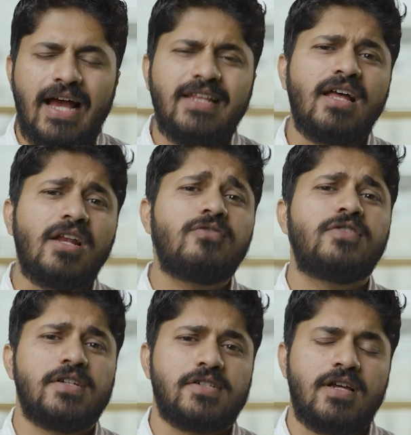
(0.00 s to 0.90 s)
And none of
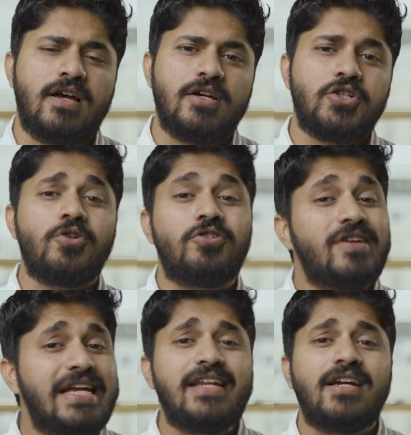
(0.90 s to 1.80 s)
this should
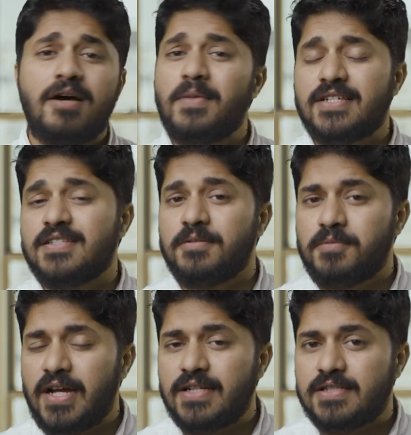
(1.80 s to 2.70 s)
really come as a
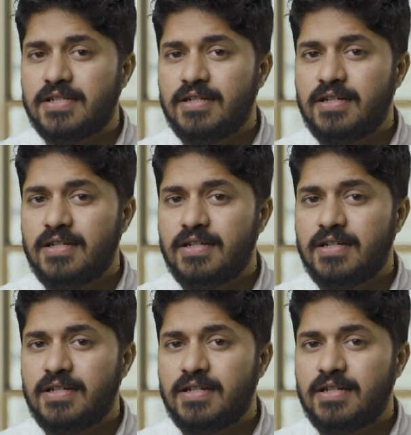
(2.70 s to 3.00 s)
surprise.